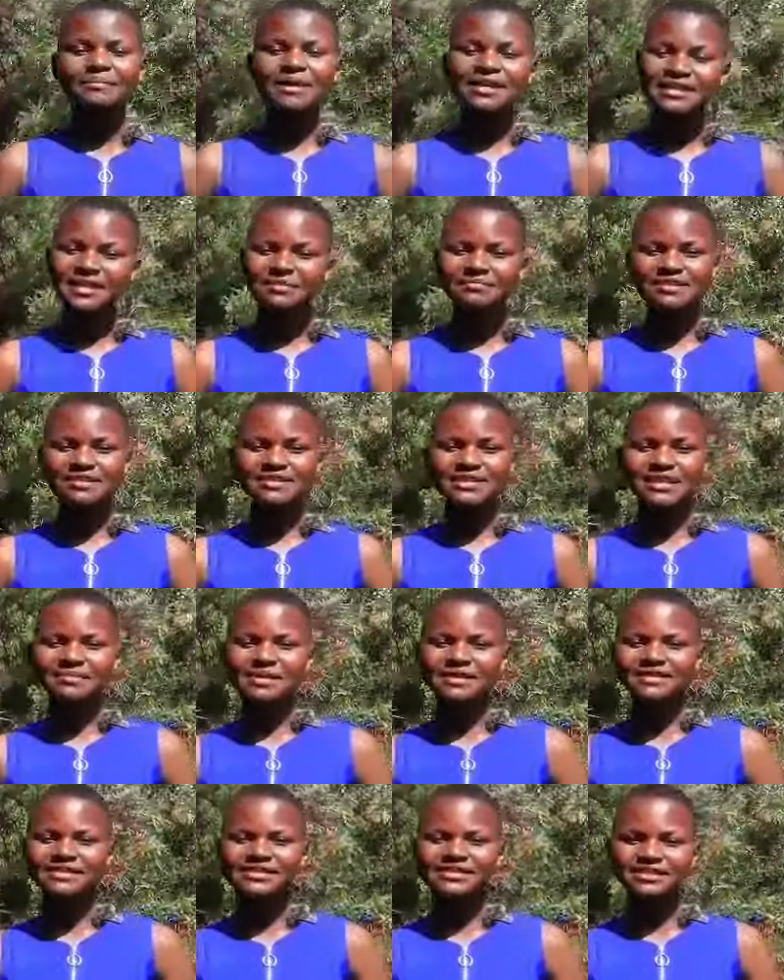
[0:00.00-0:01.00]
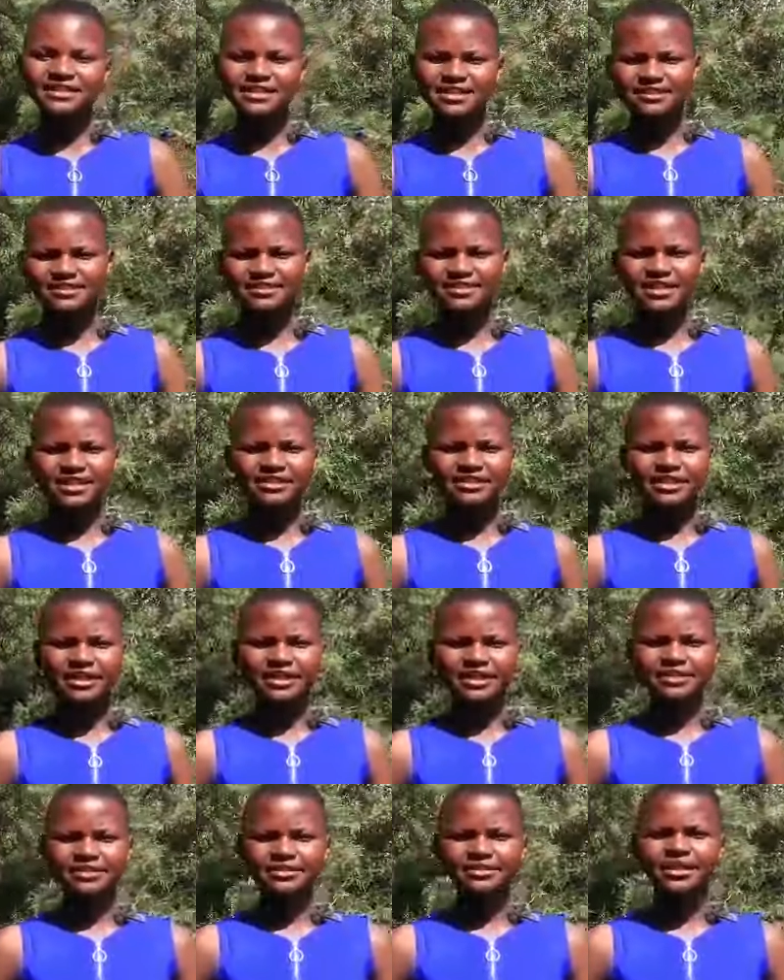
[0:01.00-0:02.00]
My name is Namatele Esther
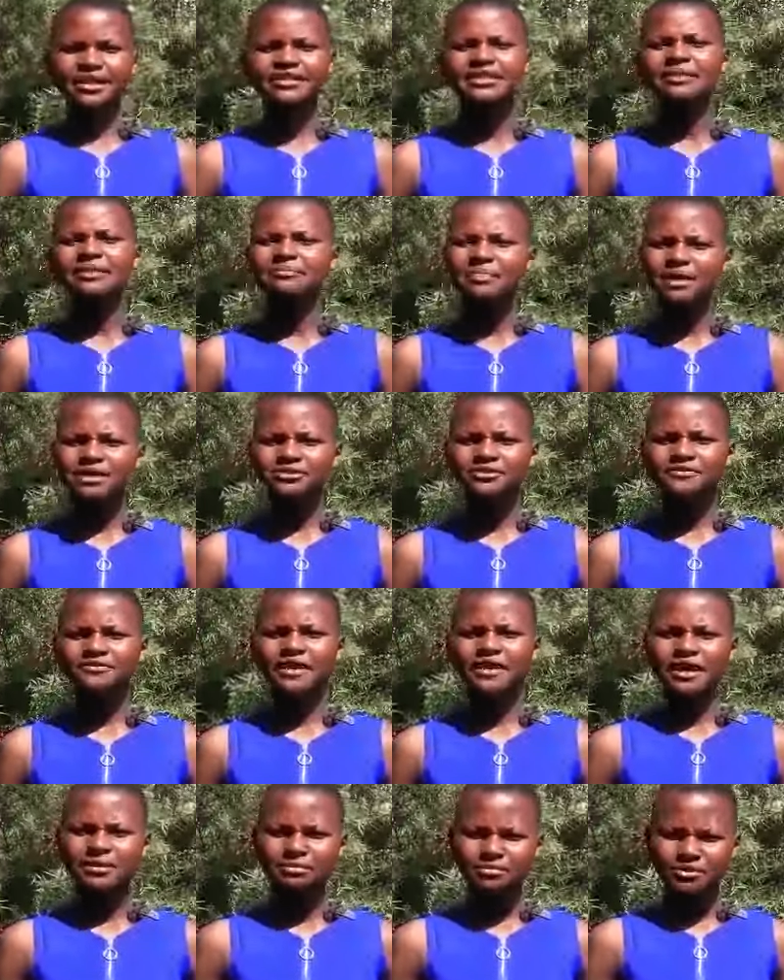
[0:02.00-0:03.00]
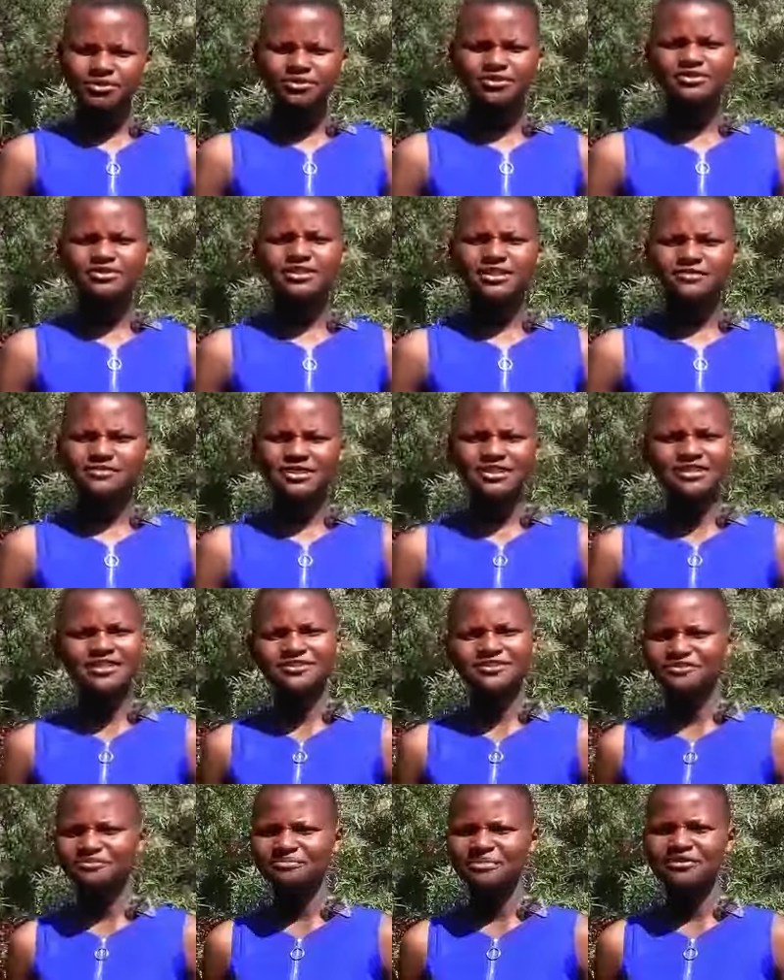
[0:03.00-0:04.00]
Ndai, and I'm part of the Apostle Stephen
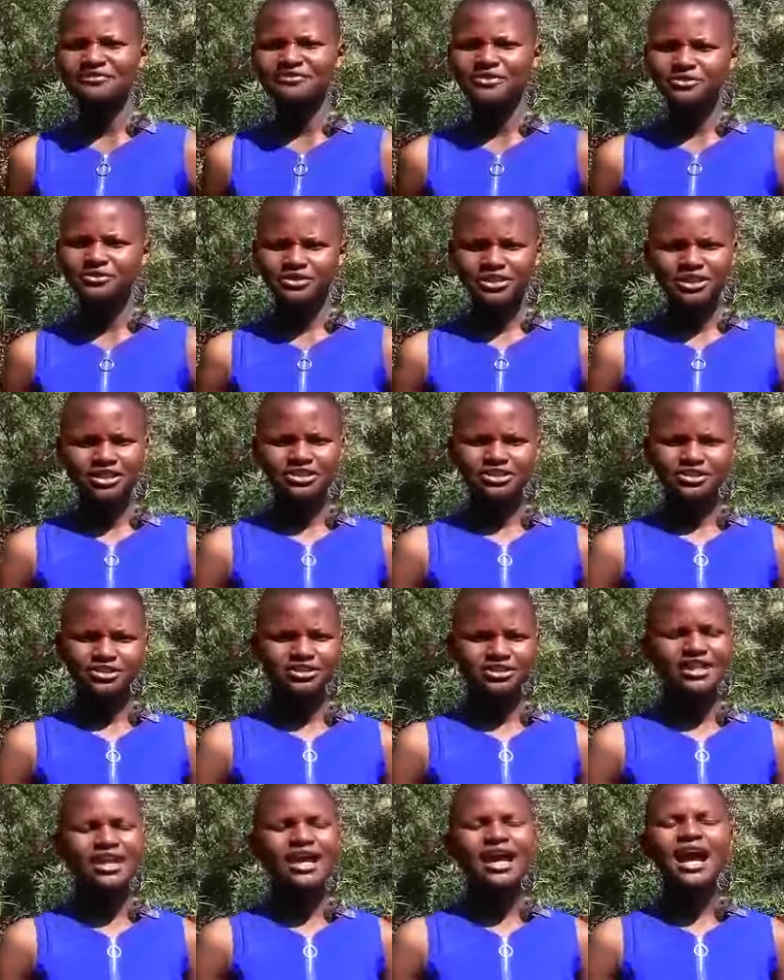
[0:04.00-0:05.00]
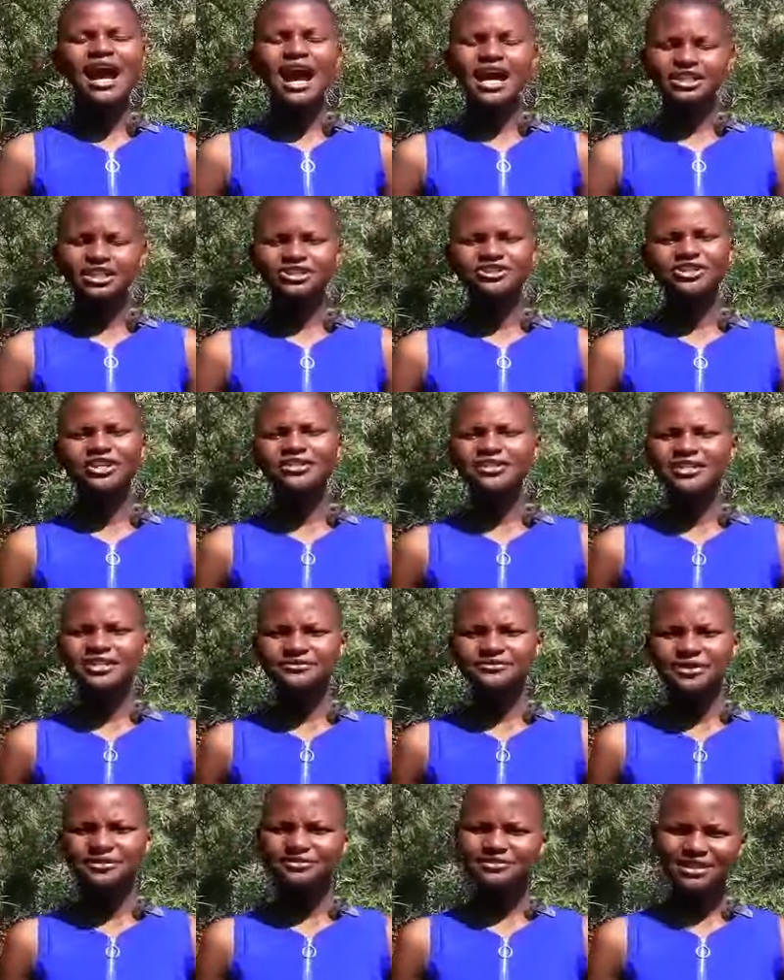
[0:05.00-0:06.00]
Senfuma Foundation. I joined
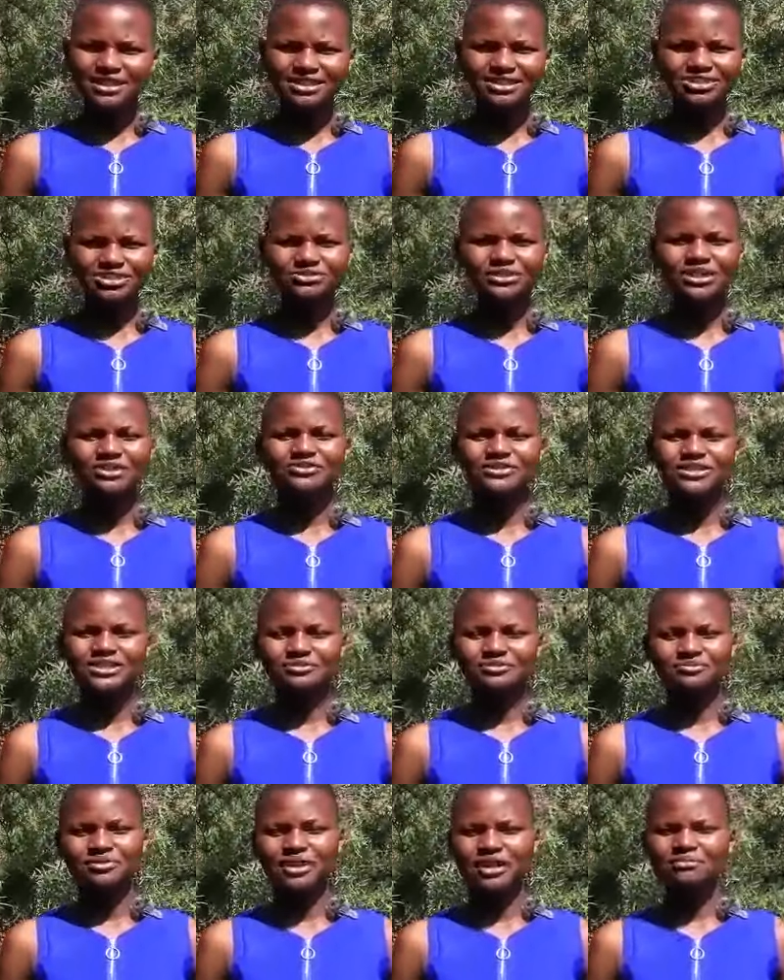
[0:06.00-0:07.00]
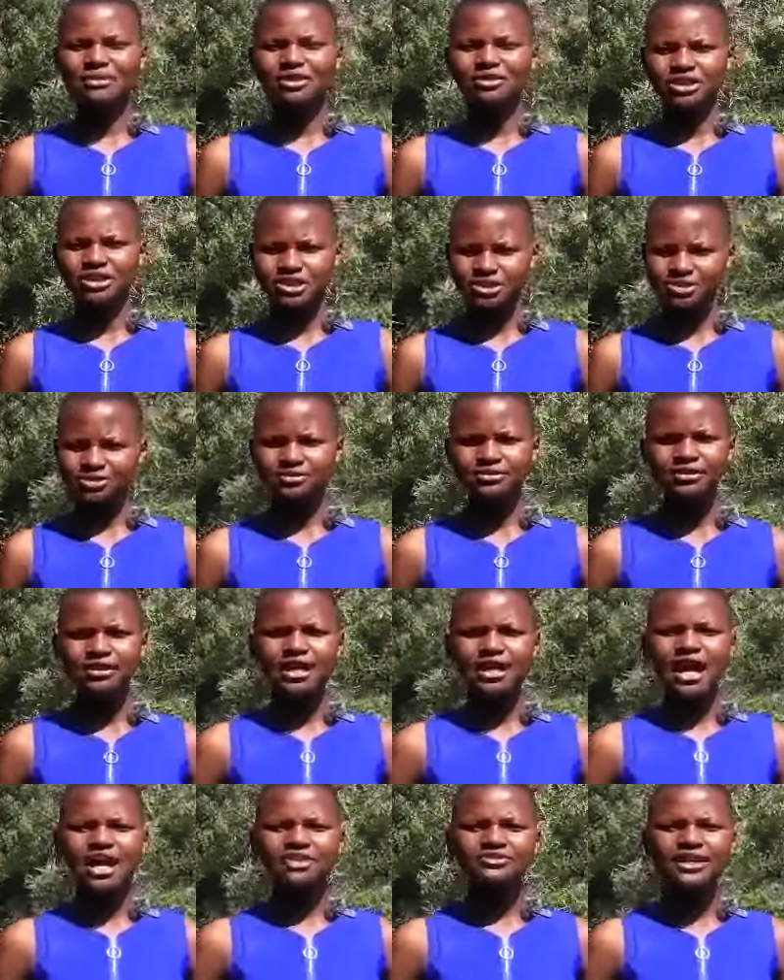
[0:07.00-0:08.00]
this foundation when I was in primary 2,
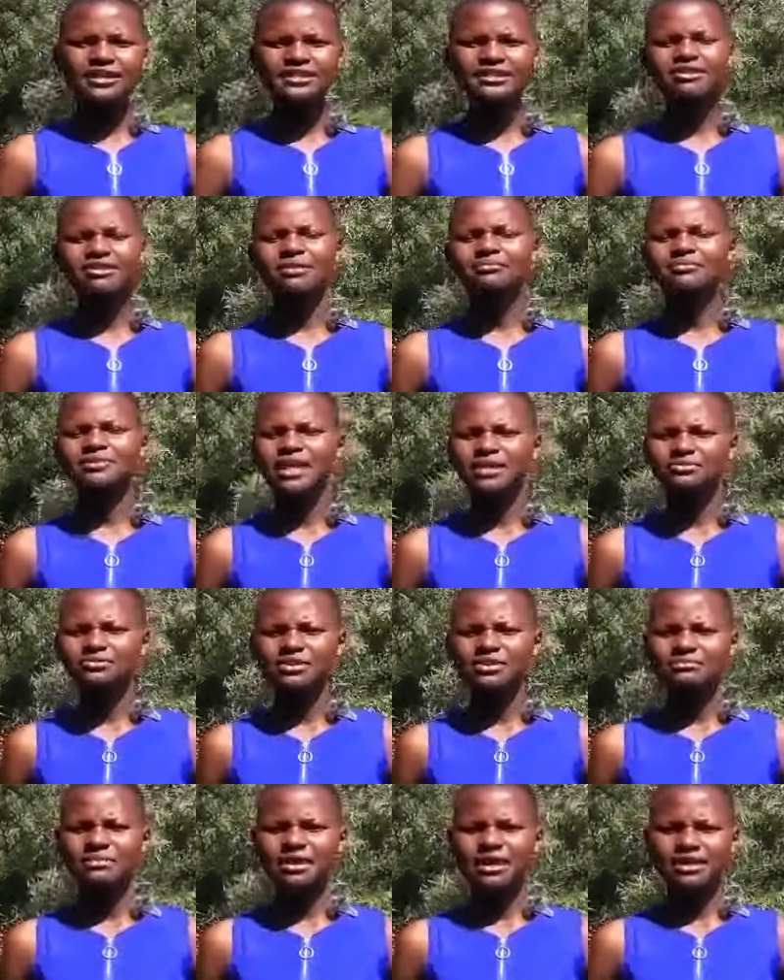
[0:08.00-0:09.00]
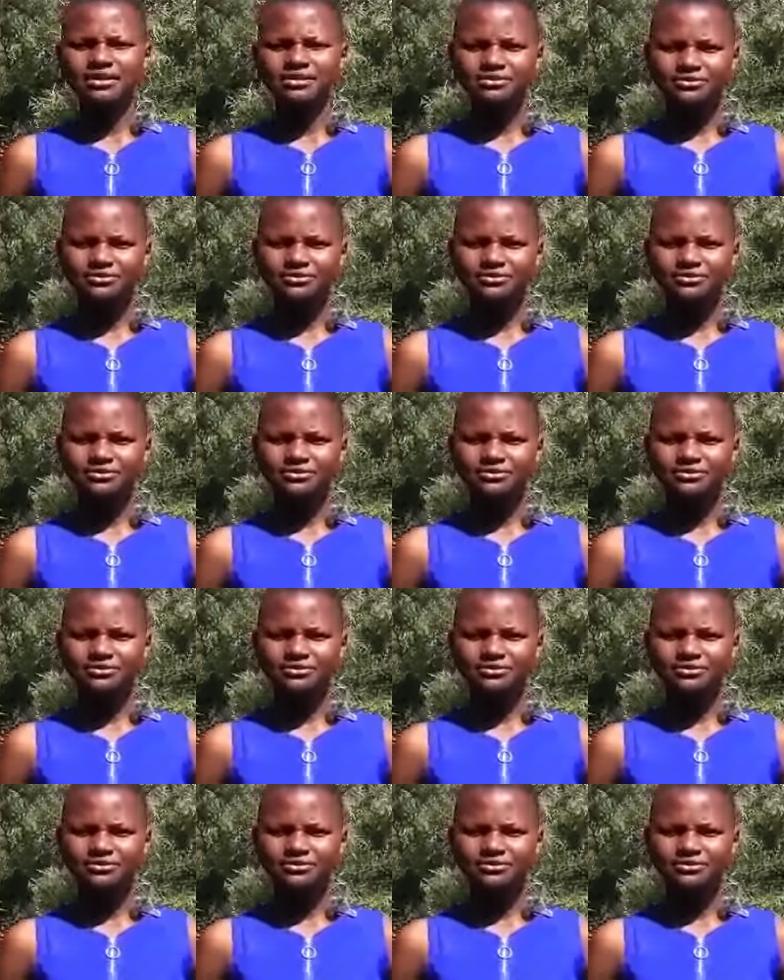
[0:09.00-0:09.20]
and right now I'm done with my